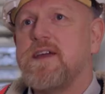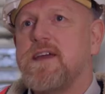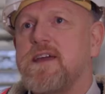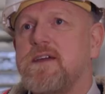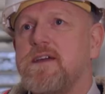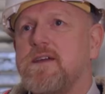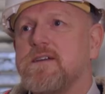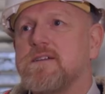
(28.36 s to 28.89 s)

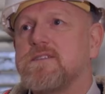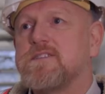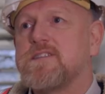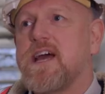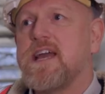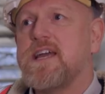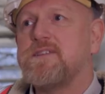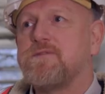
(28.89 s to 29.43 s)
he
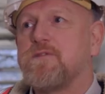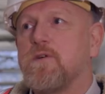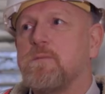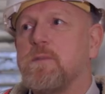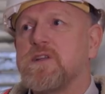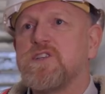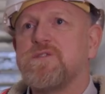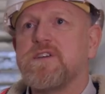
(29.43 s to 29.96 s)
stayed for
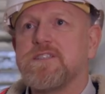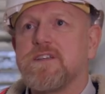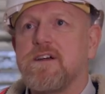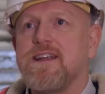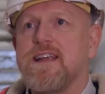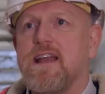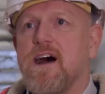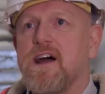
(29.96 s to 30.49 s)
much of his
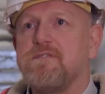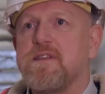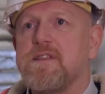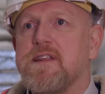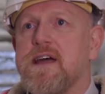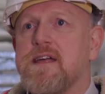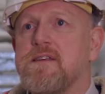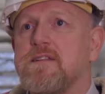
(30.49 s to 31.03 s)
early life in
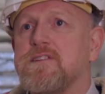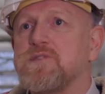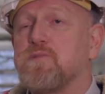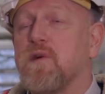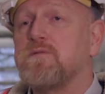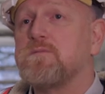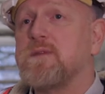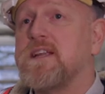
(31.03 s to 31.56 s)
the Netherlands,
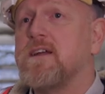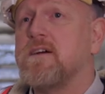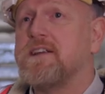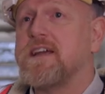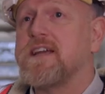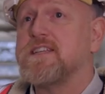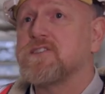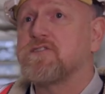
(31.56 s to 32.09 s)
probably
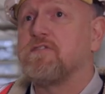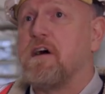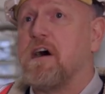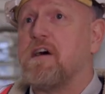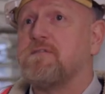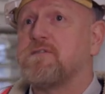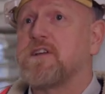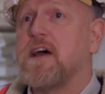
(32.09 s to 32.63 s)
learning his
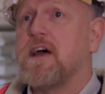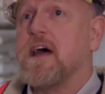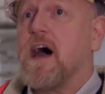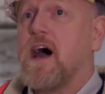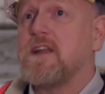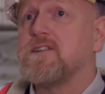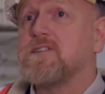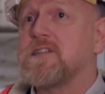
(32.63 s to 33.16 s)
craft
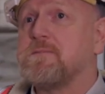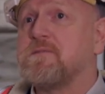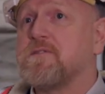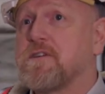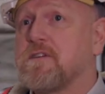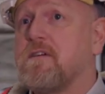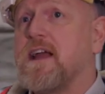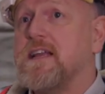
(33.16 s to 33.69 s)
under some of
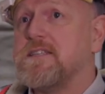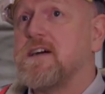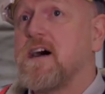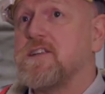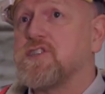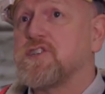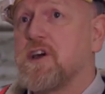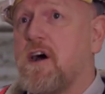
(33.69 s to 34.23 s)
the great
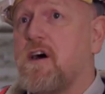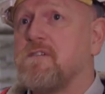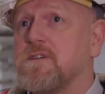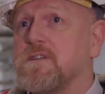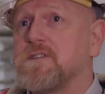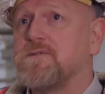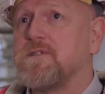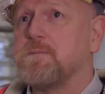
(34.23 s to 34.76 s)
Dutch
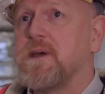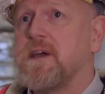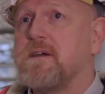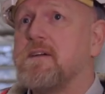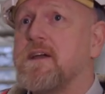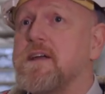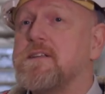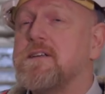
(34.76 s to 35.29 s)
carvers of the
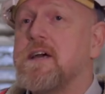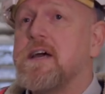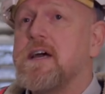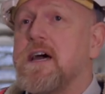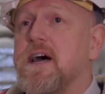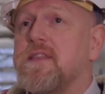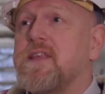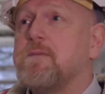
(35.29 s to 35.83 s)
period.
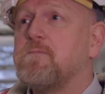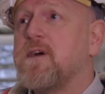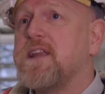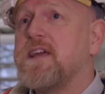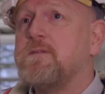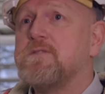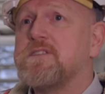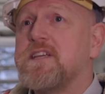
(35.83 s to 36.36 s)
And then when
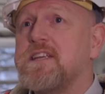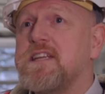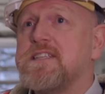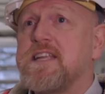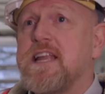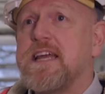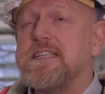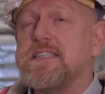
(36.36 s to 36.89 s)
he was in
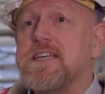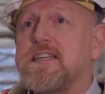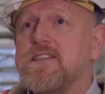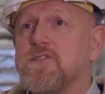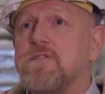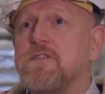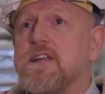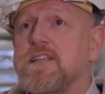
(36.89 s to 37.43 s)
his late
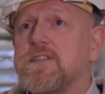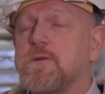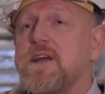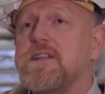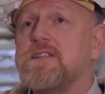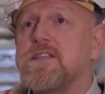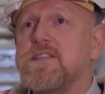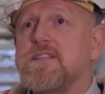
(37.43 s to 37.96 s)
teens or early
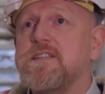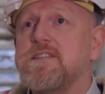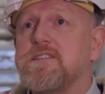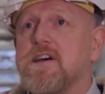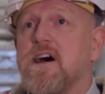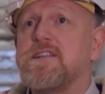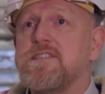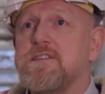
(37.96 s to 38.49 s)
20s, he
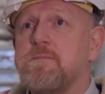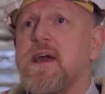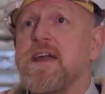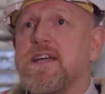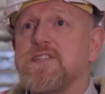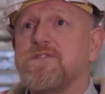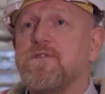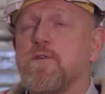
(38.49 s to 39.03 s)
decided to
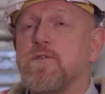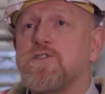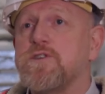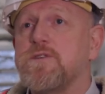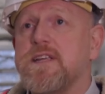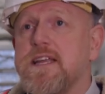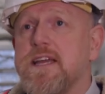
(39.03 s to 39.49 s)
make his fortune in